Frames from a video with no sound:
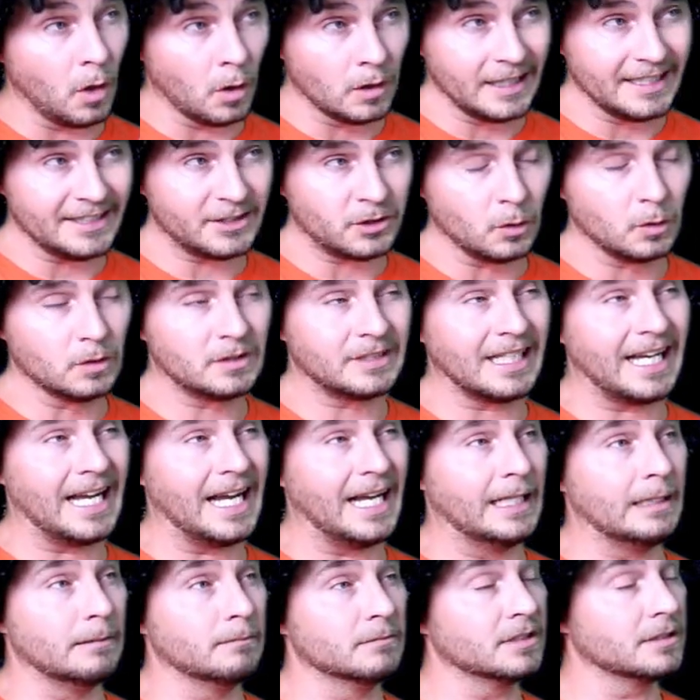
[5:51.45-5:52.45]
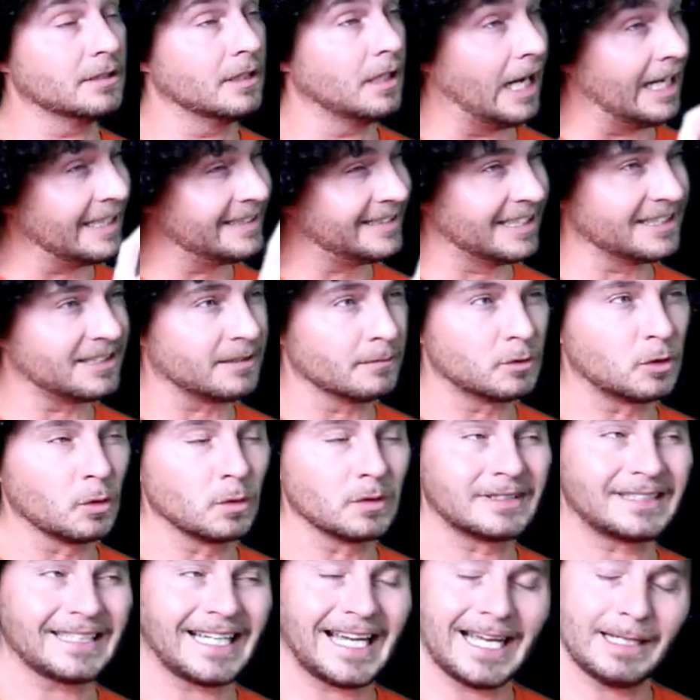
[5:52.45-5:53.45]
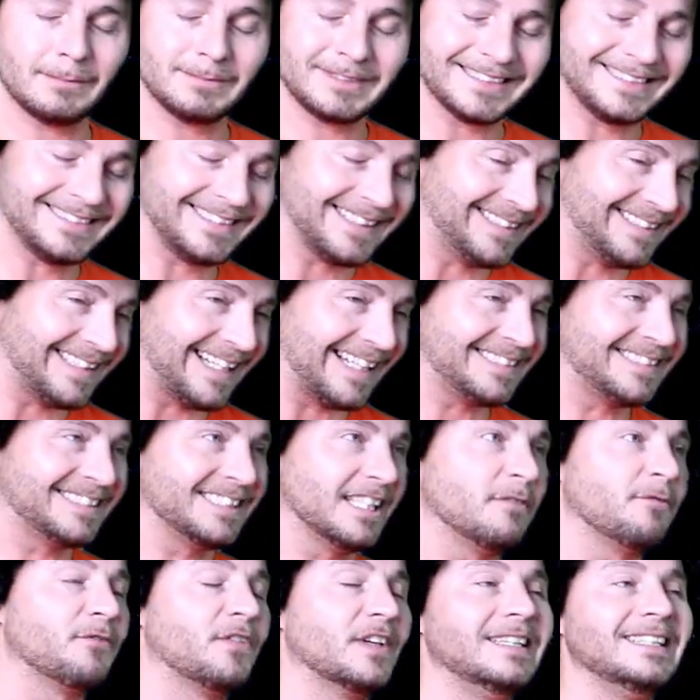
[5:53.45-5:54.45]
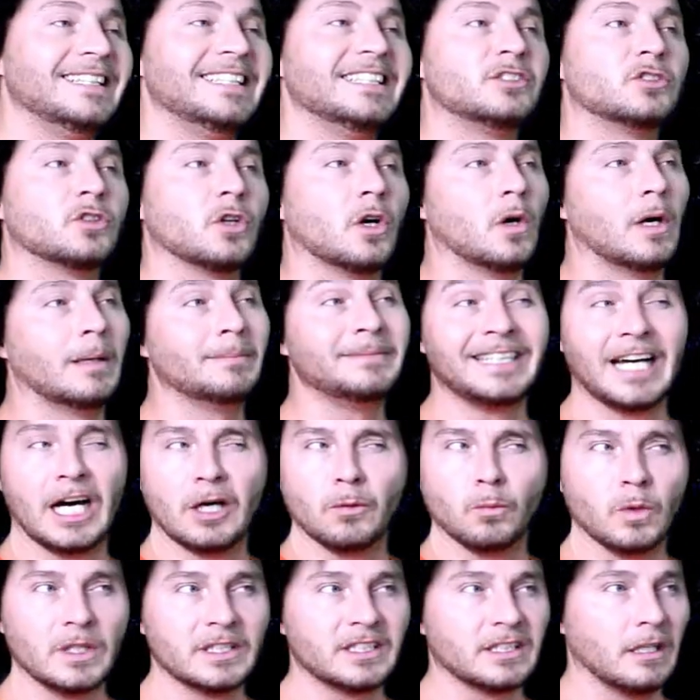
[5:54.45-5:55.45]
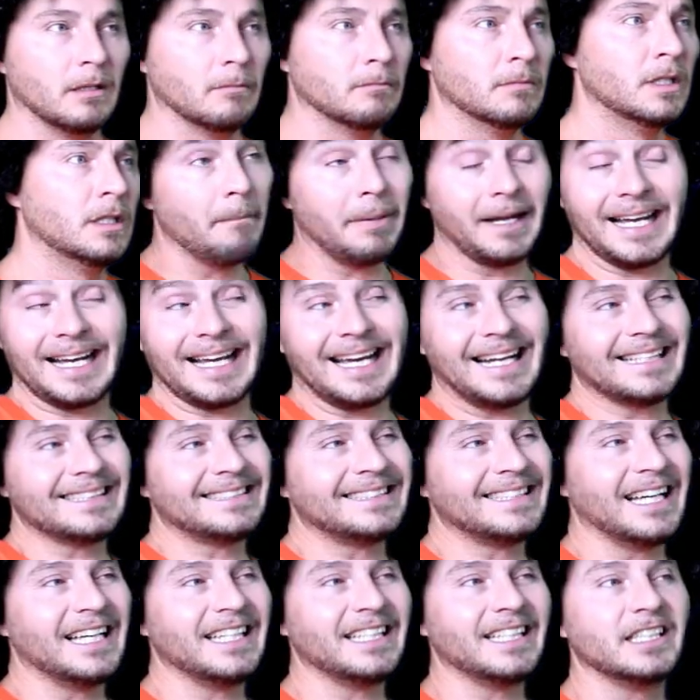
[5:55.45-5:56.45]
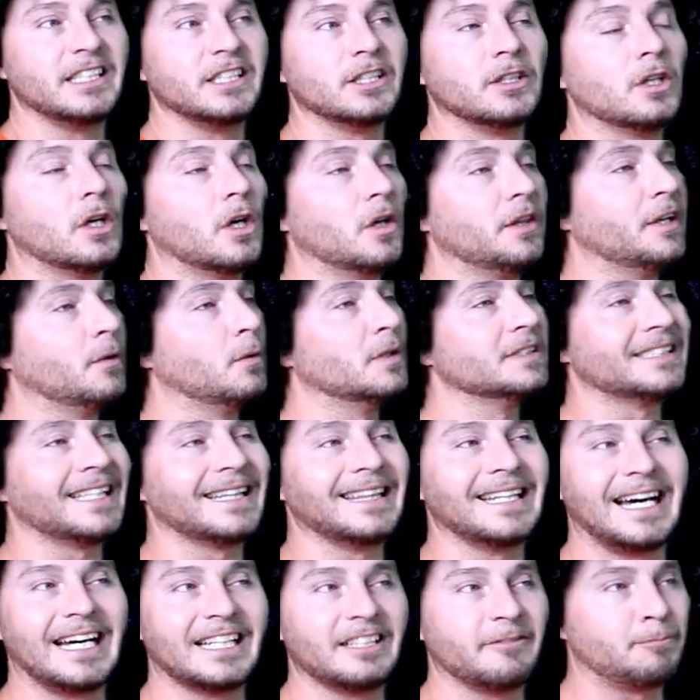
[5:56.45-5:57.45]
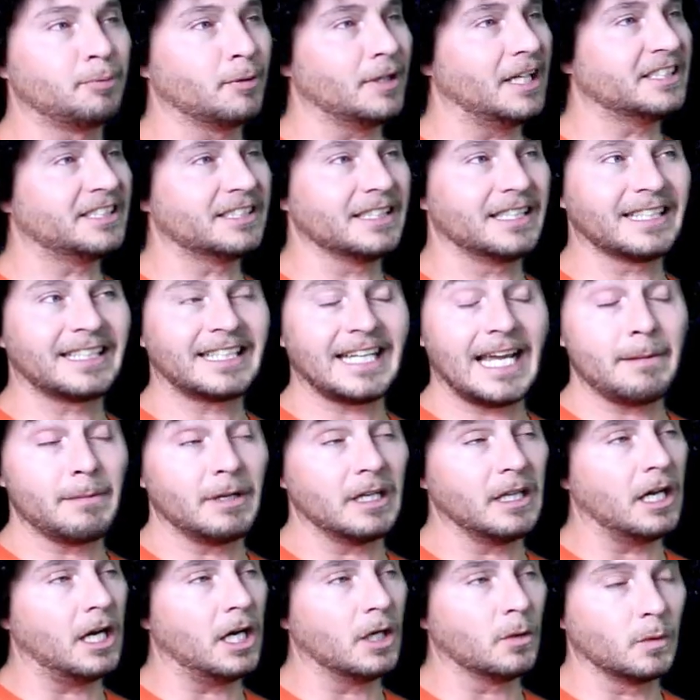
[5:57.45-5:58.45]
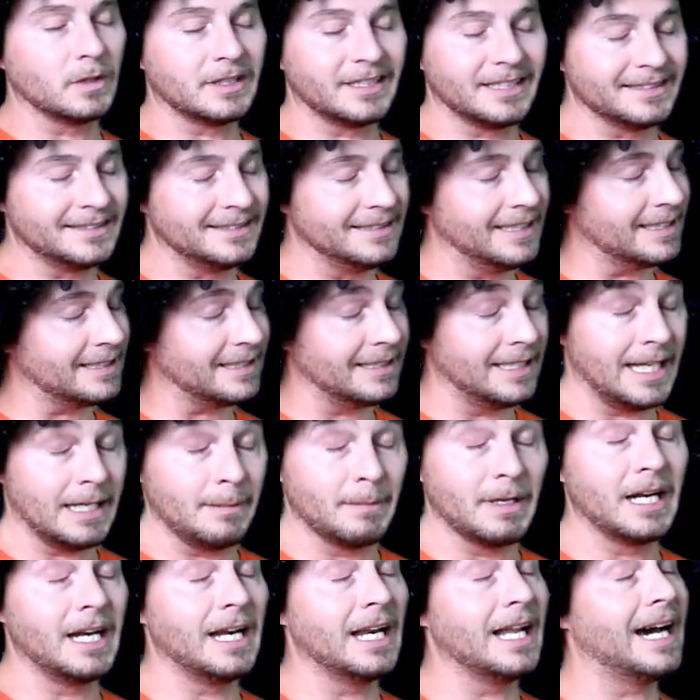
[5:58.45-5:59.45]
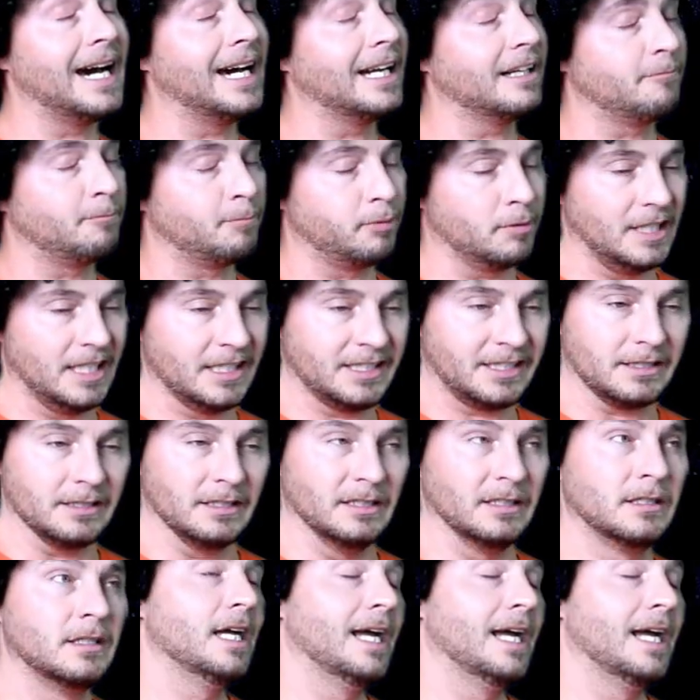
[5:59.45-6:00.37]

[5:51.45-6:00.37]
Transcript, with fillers: Only two times. I touched him two times and then that's it, finito, I'm done with him. But I gotta tell you, you know, there was a lot of pressure that came along with this nickname, a lot of pressure.